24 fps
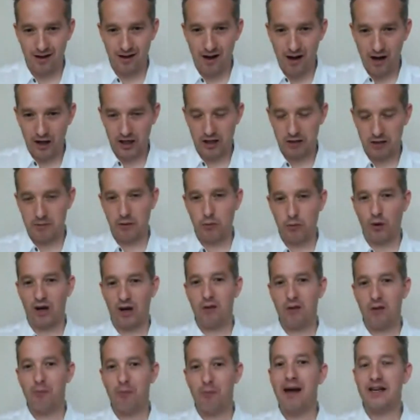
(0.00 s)
arguably one of
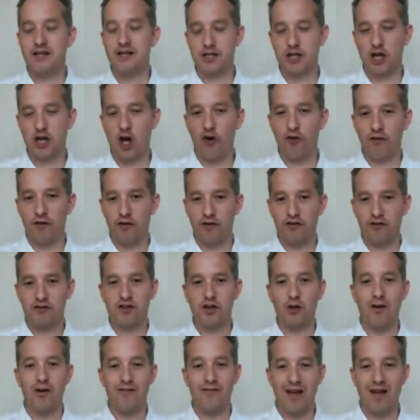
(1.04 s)
the best golfers
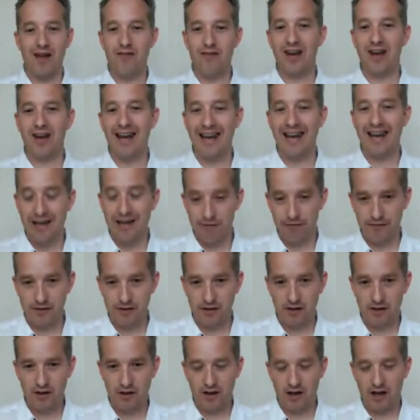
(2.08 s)
to have ever lived,
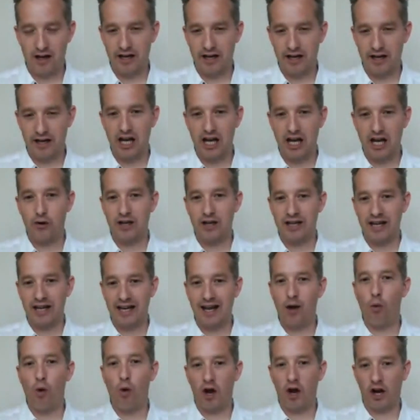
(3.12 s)
and he only hit
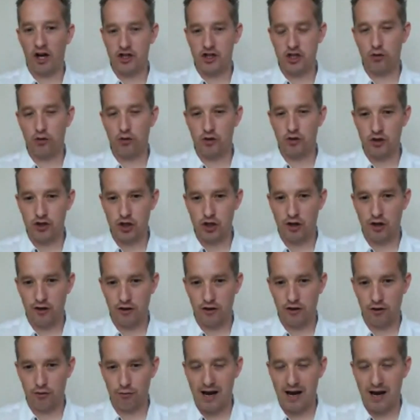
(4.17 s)
1 or 2 good shots
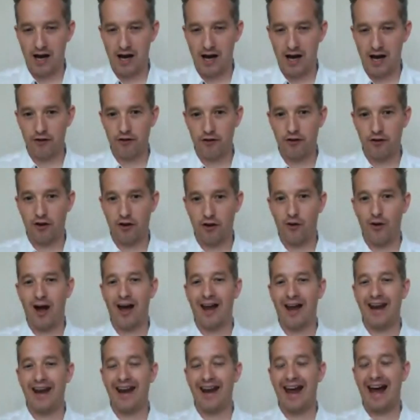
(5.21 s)
around. So
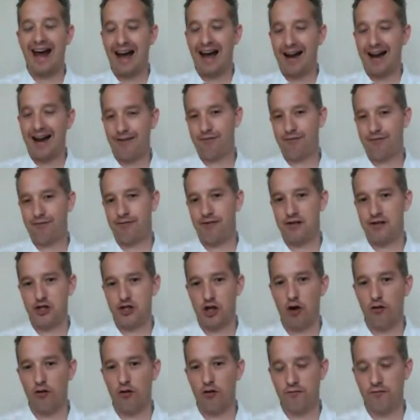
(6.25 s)
an average
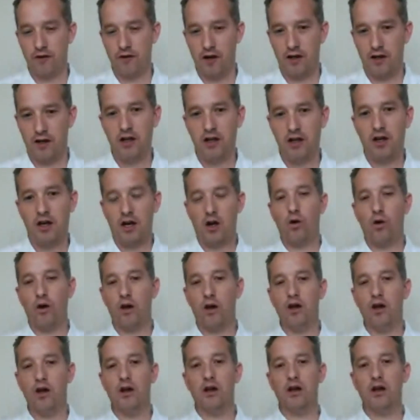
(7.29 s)
golfer
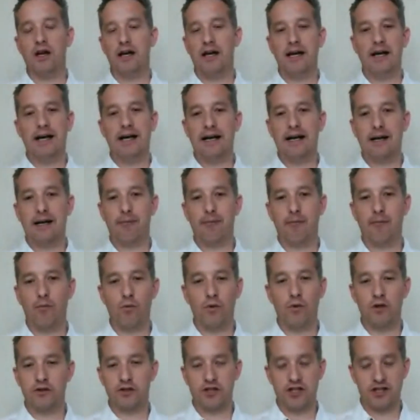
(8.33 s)
will
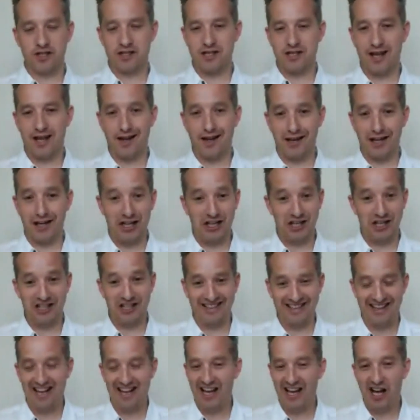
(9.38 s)
just hit
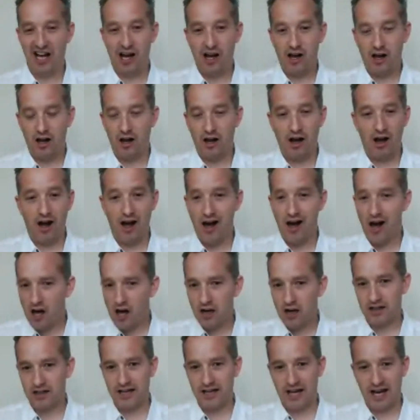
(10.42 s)

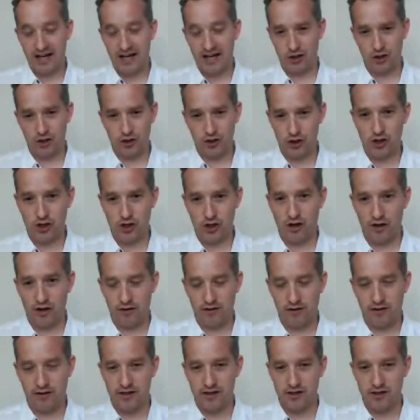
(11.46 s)
hardly any
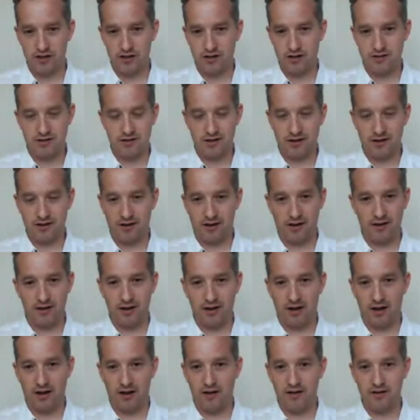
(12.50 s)
good shots. They're just
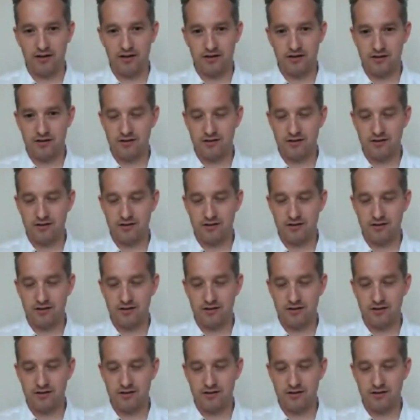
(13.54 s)
they'll